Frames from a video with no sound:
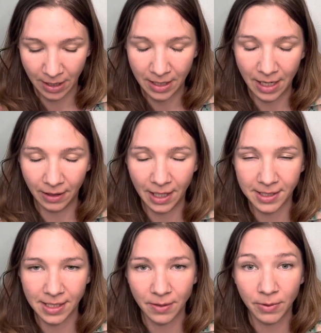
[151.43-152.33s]
Now
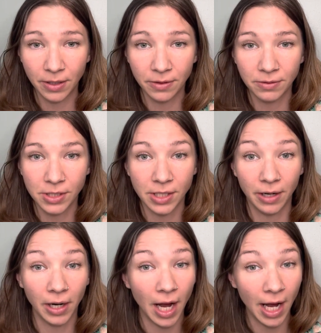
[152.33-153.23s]
let's see, we used
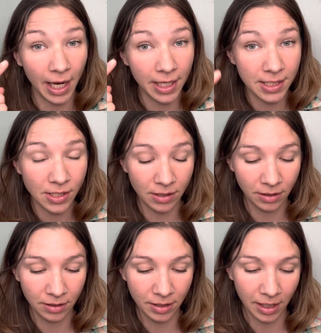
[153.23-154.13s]
our eyes to
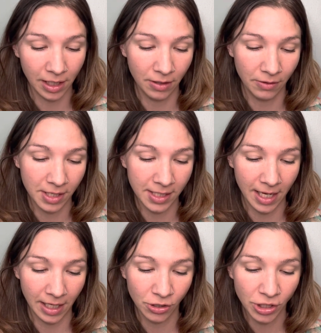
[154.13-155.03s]
look and notice
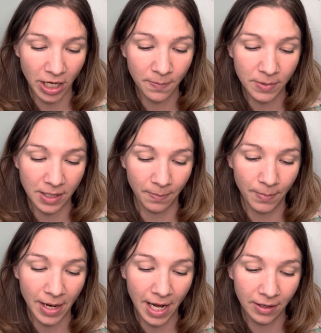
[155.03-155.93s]
any shapes and
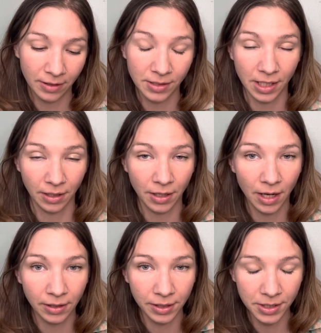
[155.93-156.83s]
patterns and
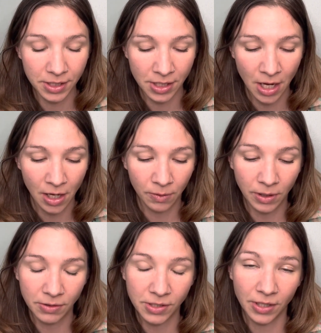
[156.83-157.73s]
colors.
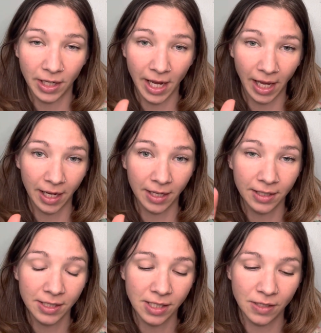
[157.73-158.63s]
We used our
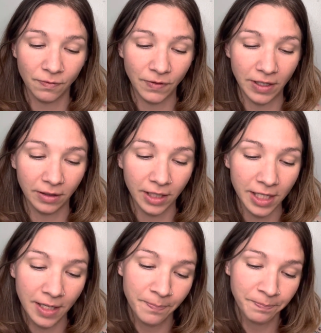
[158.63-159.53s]
hands to feel
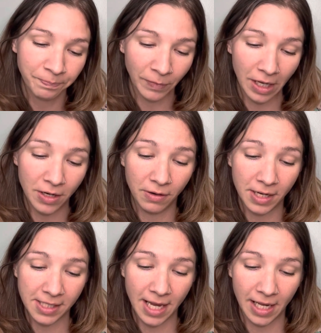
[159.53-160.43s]
it and
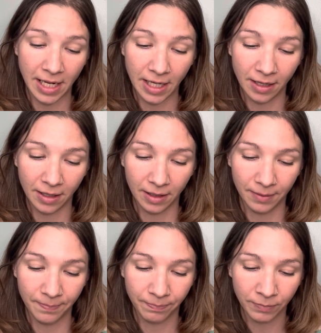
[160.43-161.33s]
notice any
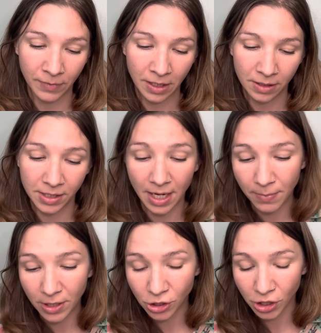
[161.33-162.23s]

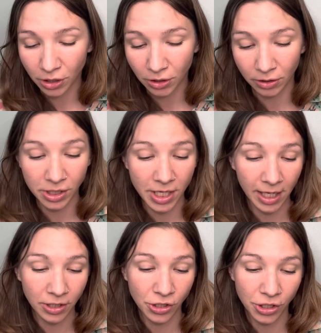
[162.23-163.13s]
temperature or
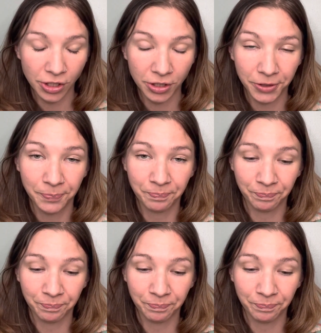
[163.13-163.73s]
texture.